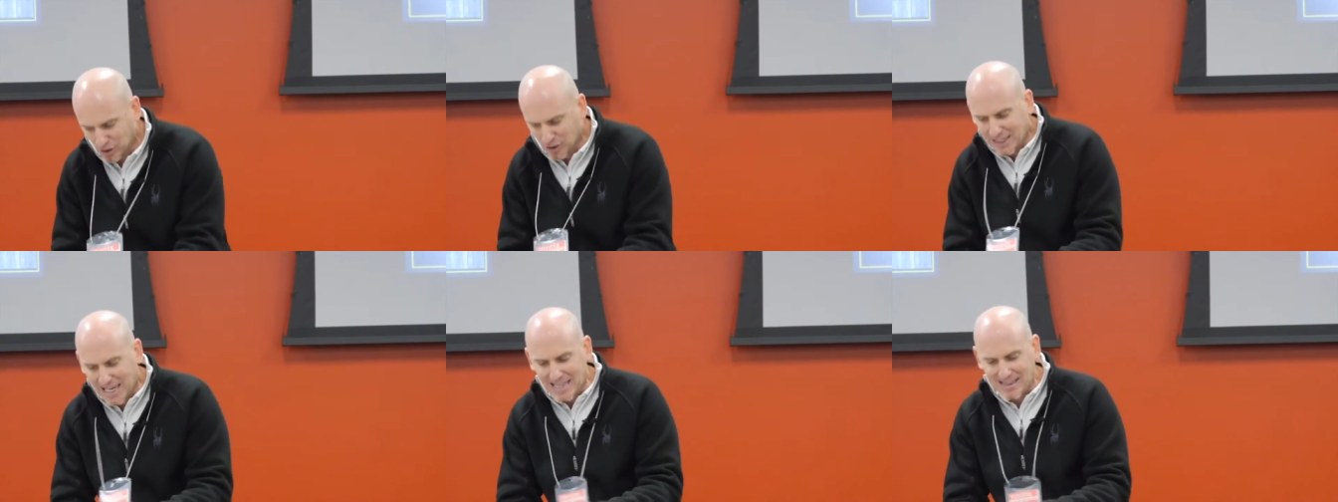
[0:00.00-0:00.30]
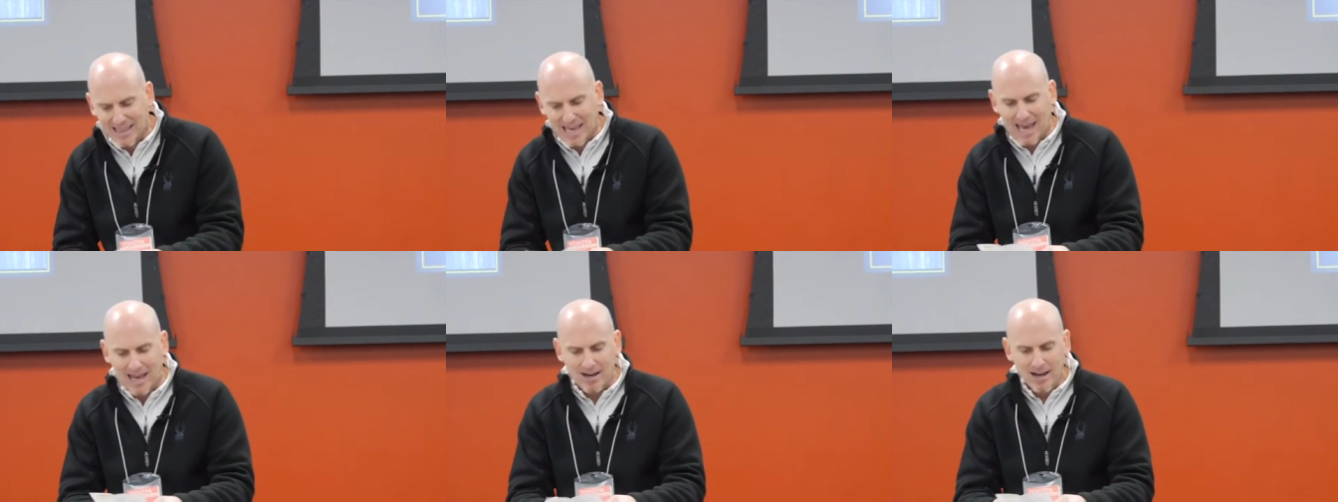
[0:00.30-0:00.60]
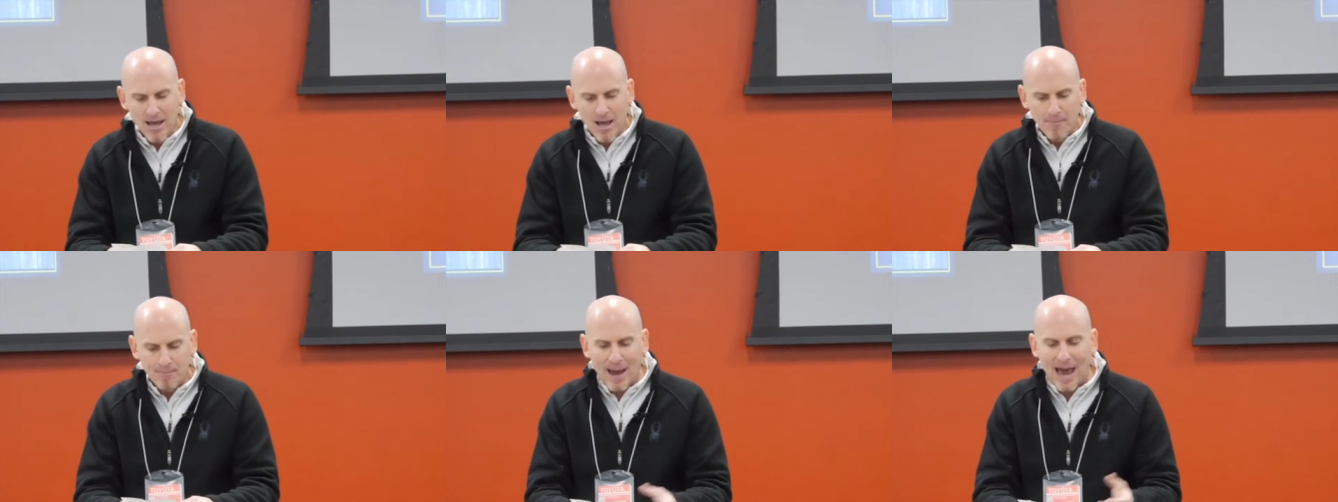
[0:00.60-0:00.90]
Look at
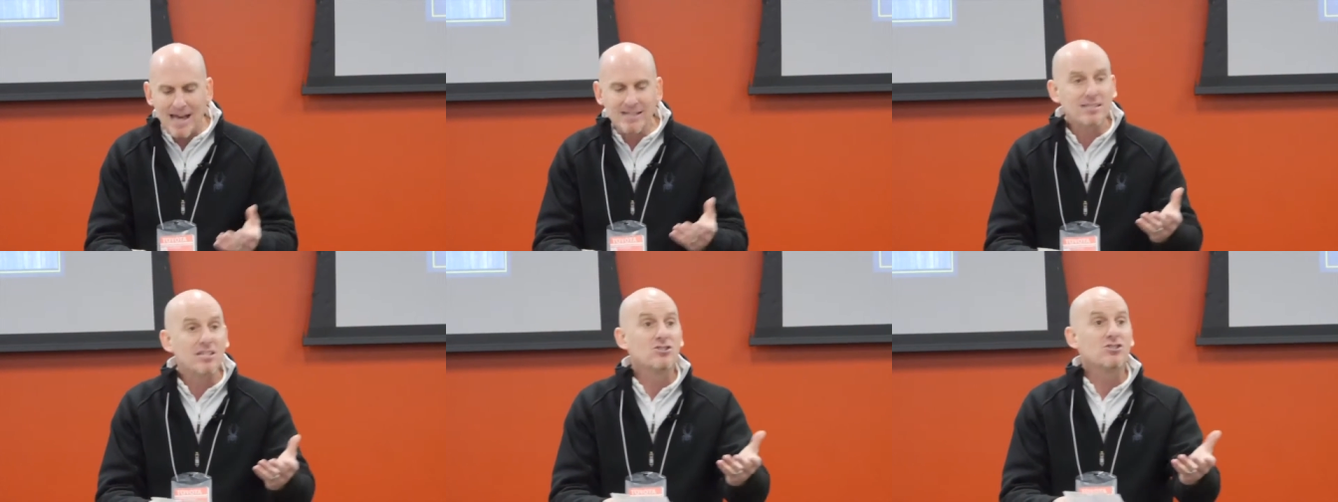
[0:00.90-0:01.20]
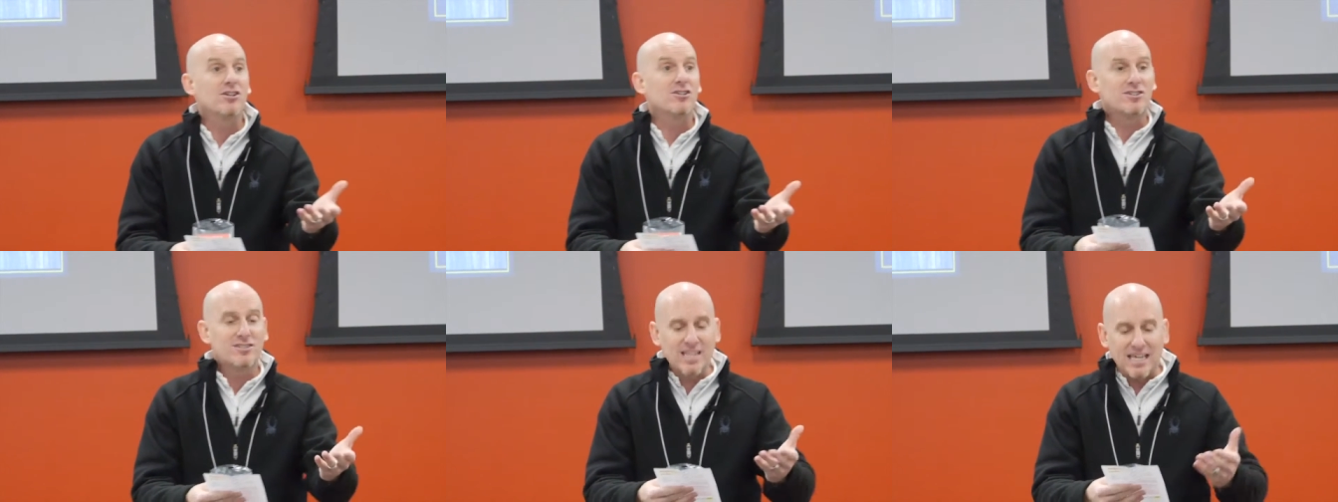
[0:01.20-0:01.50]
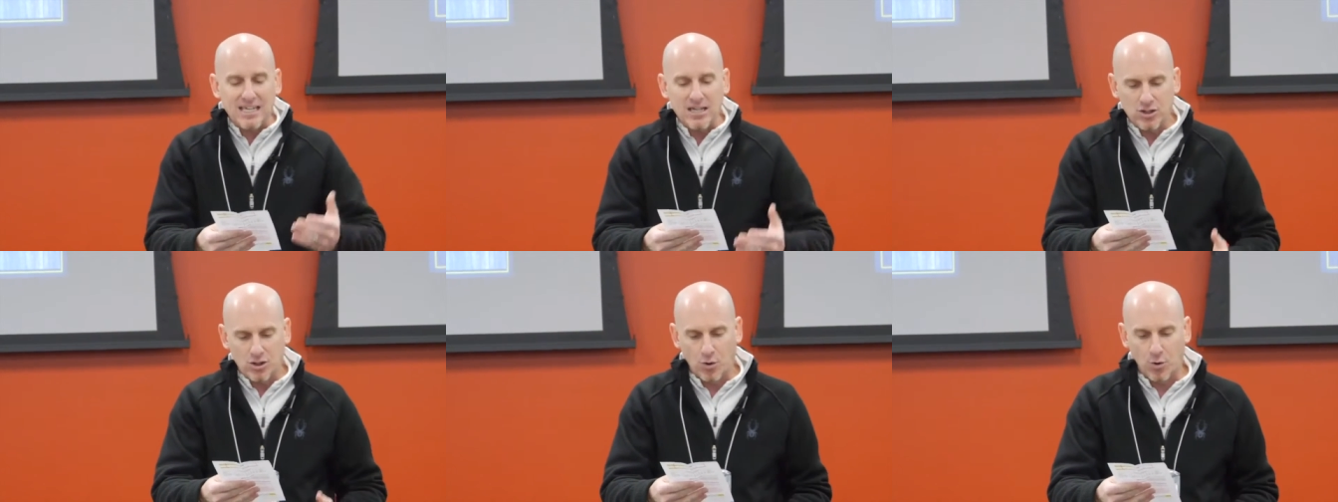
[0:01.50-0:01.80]
that passage there,
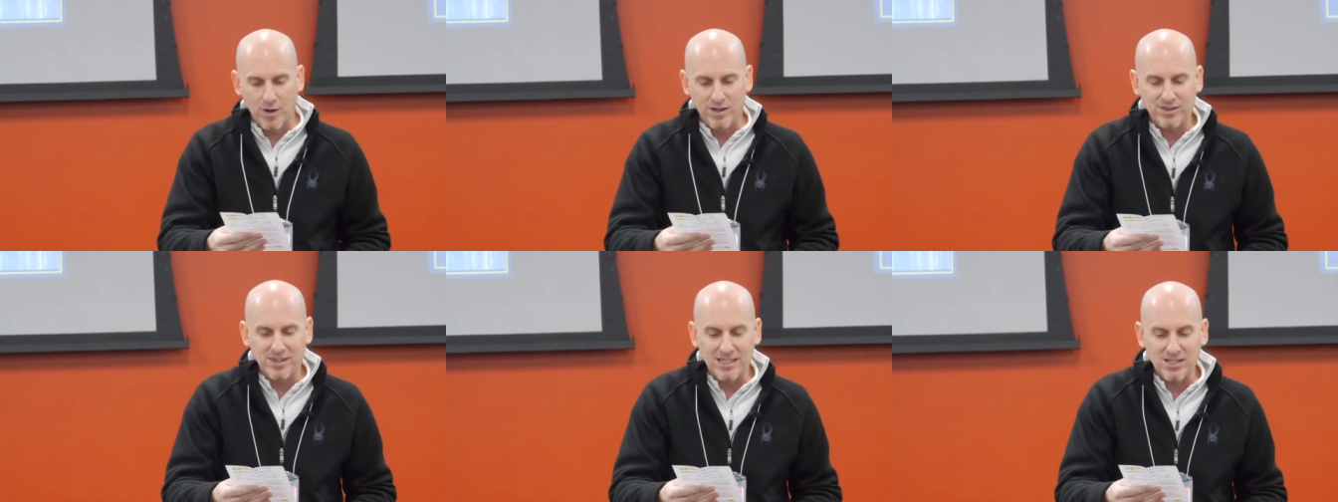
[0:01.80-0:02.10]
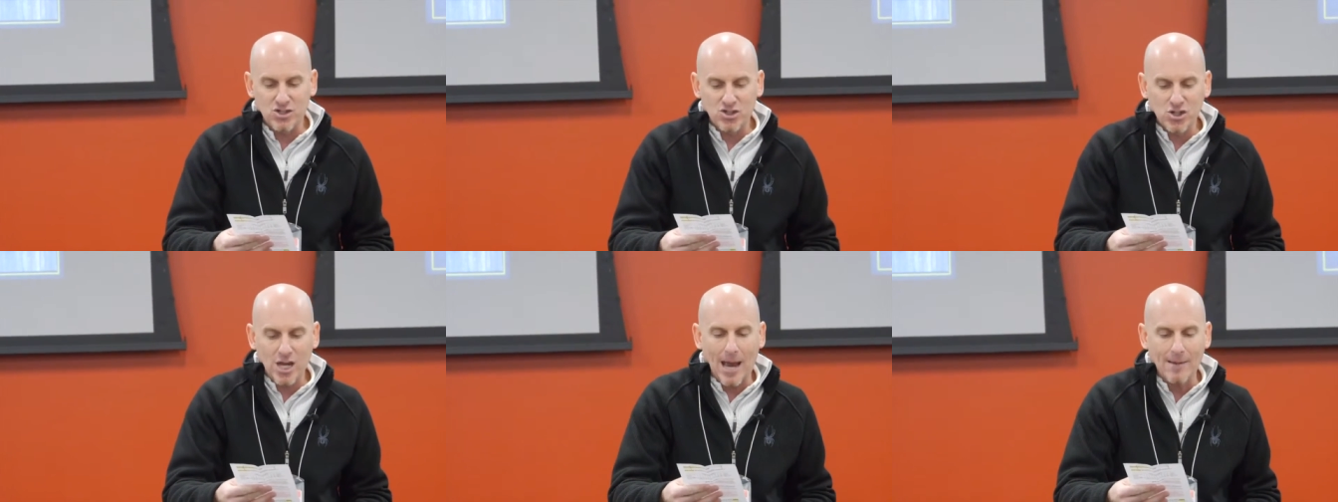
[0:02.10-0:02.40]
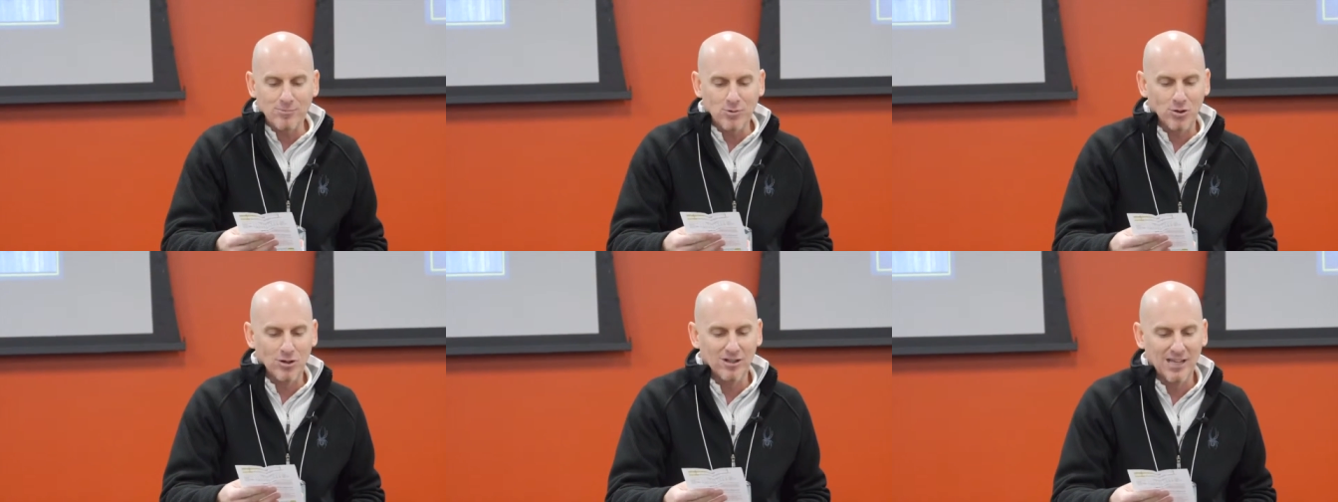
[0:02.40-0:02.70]
Second Corinthians
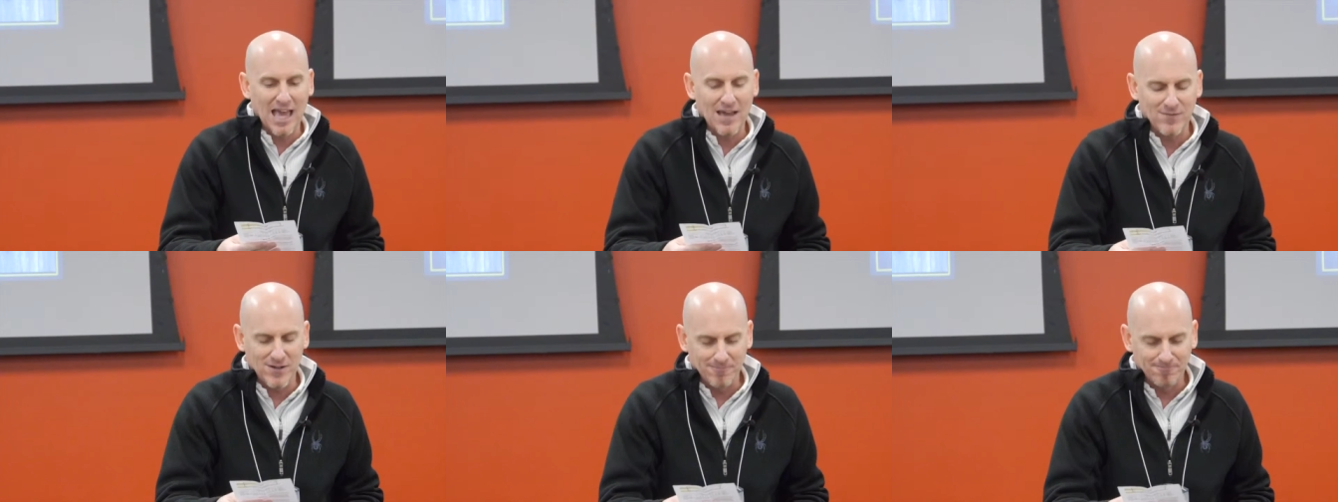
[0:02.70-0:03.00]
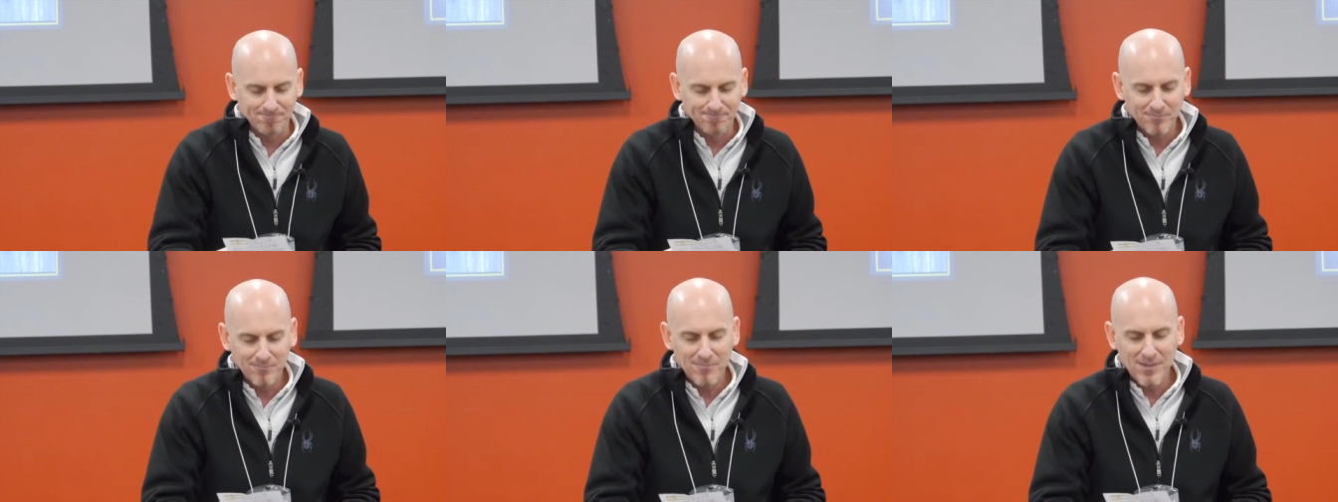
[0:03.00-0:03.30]
chapter 11.